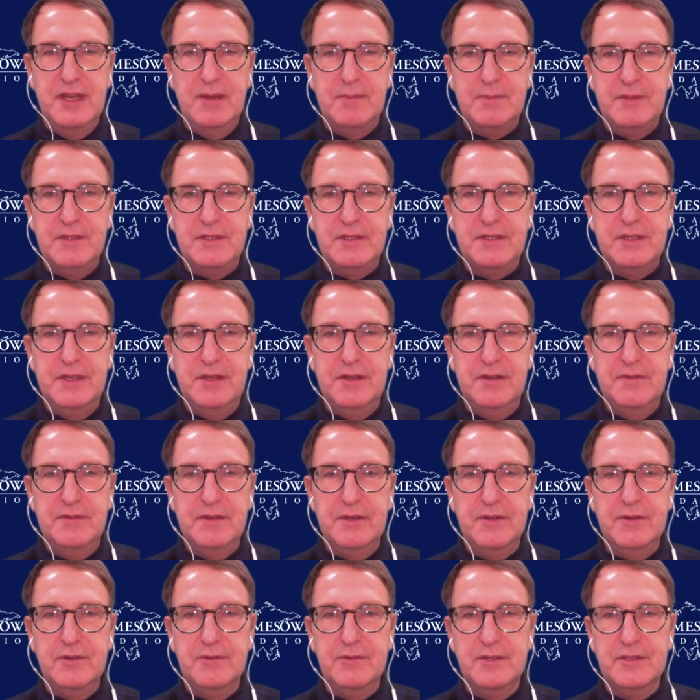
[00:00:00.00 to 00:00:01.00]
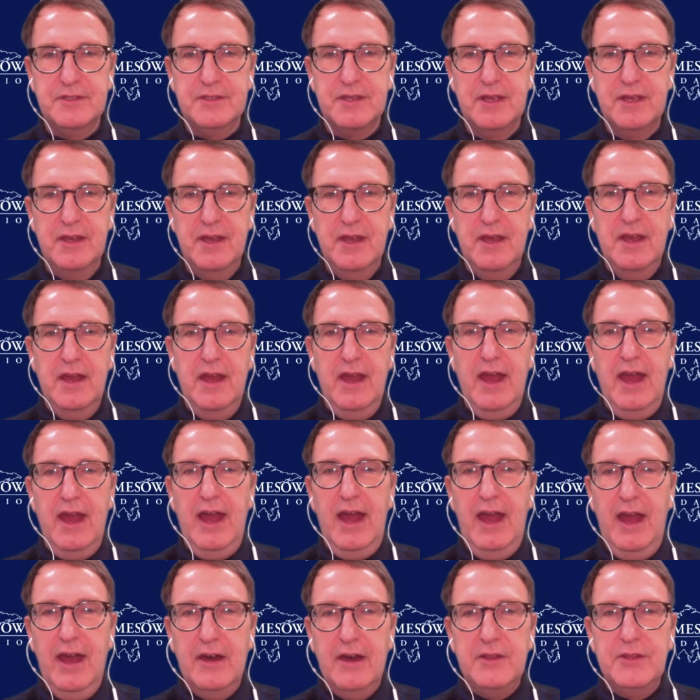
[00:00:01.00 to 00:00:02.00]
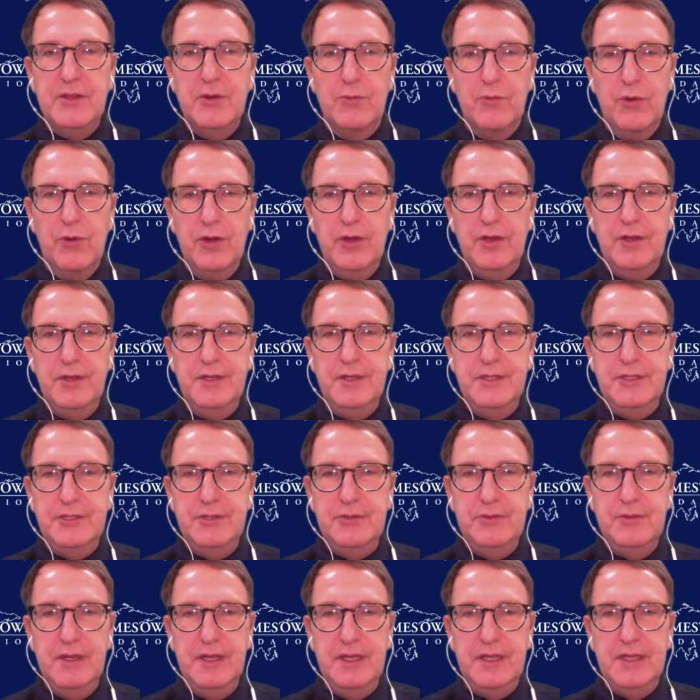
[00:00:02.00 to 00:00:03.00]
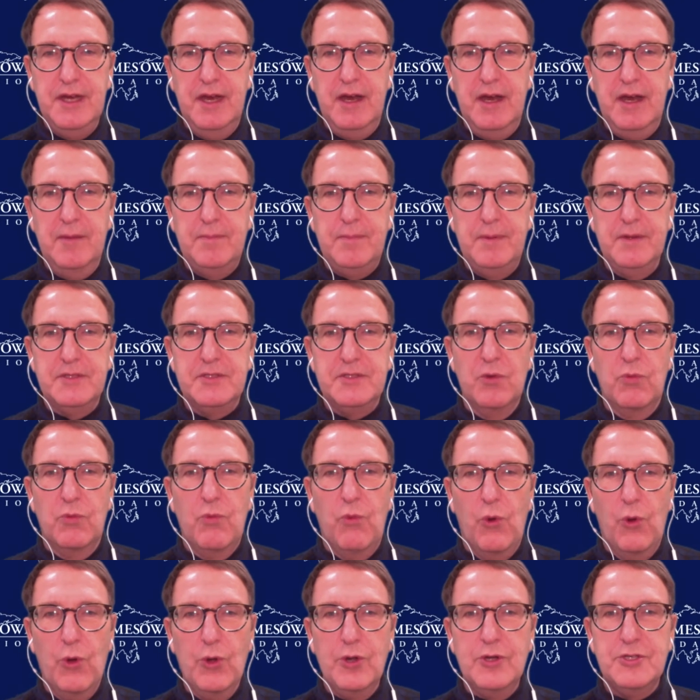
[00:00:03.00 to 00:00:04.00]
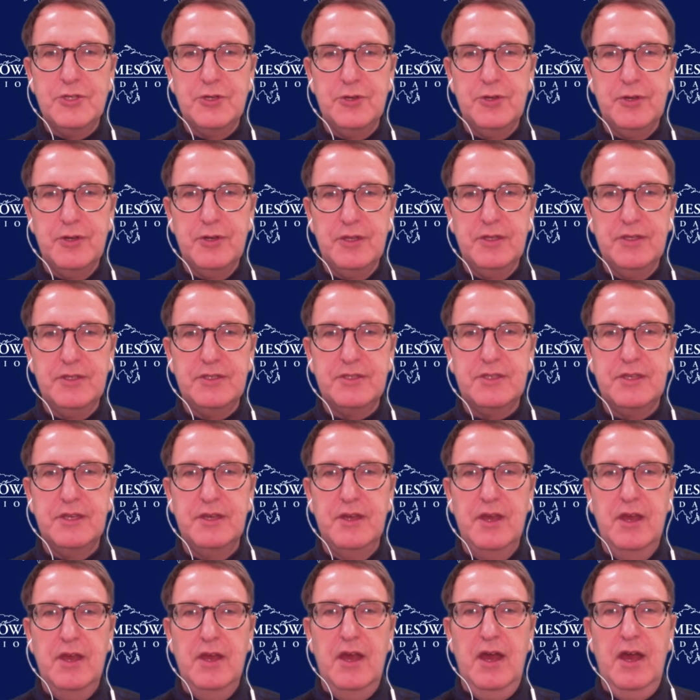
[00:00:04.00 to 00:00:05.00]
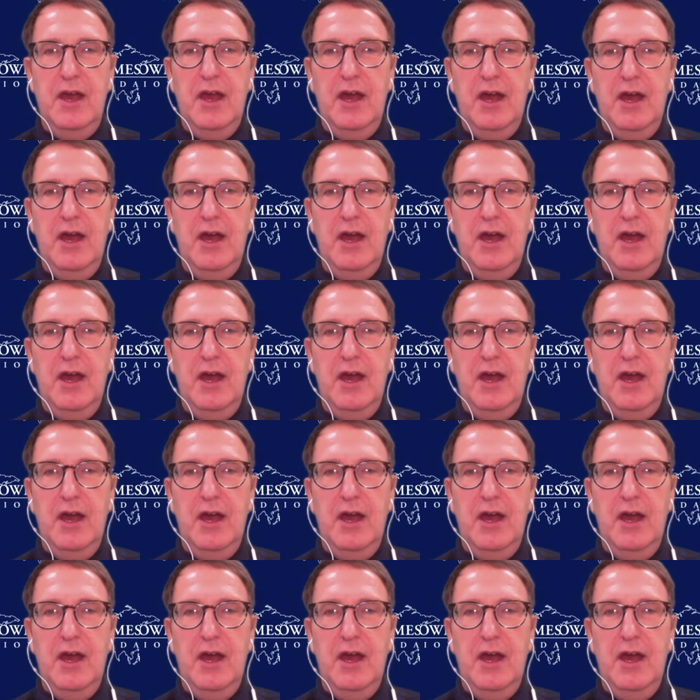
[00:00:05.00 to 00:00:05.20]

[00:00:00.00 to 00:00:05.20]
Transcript: this interview, was how in the world did you end up as a war journalist /